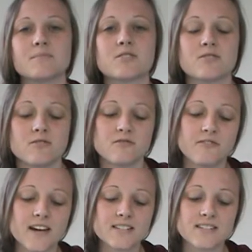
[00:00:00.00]
to
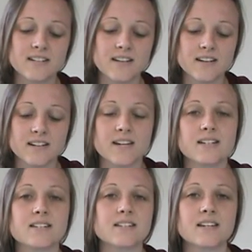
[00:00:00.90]
Fasting and
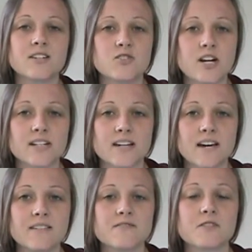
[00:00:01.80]
Cantin Ketogenic
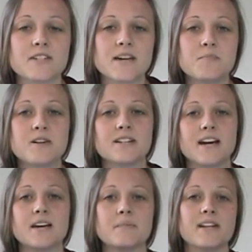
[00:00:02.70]
Diet for Type 1
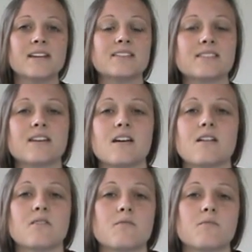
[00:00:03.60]
Diabetes.
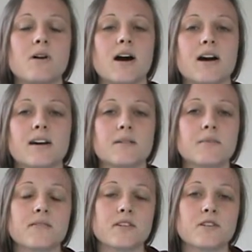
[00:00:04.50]
I am
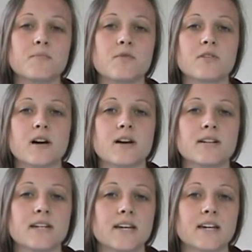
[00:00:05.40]
giving a report
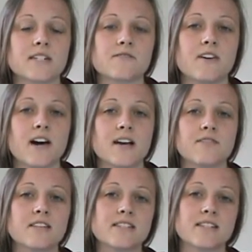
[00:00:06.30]
on days
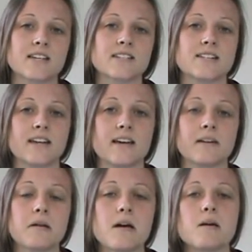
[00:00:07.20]
5 and 6
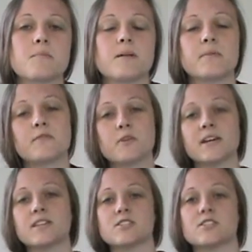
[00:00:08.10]
today. But before I
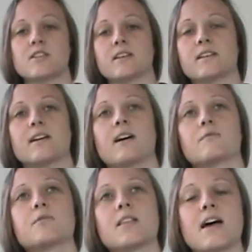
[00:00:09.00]
get started, I
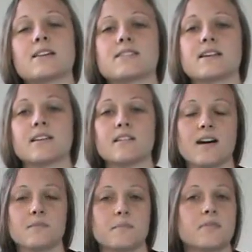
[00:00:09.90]
realized that
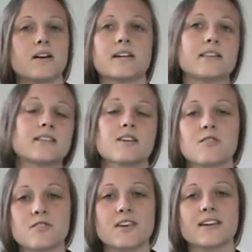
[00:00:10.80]
I've been plugging these
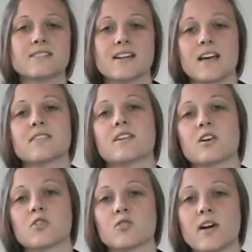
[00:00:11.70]
other things that I think
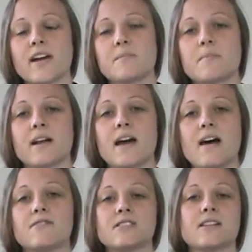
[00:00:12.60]
are great, but I
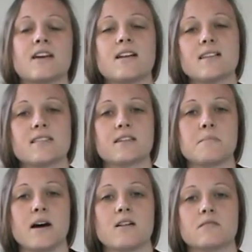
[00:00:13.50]
haven't said anything
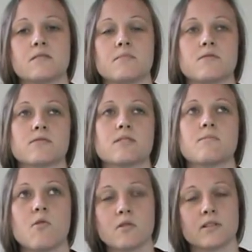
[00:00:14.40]
about the most
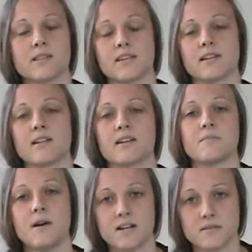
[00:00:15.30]
important thing I
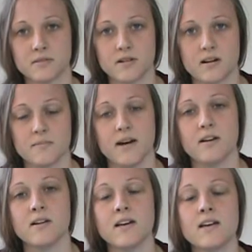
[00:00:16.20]
could possibly talk
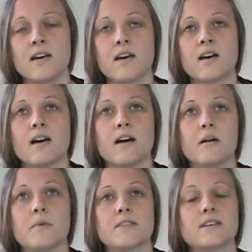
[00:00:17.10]
about.
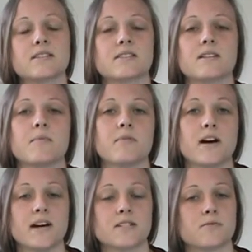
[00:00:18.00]
And this
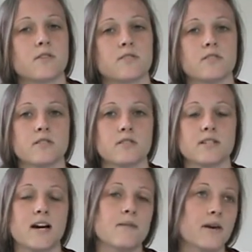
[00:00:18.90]
applies whether you're
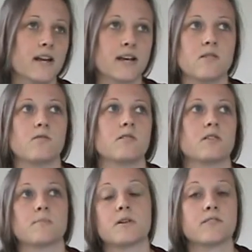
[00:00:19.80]
diabetic
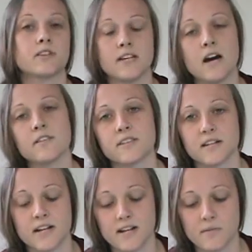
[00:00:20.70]
or perfectly healthy
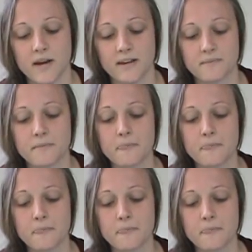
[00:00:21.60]
in any way.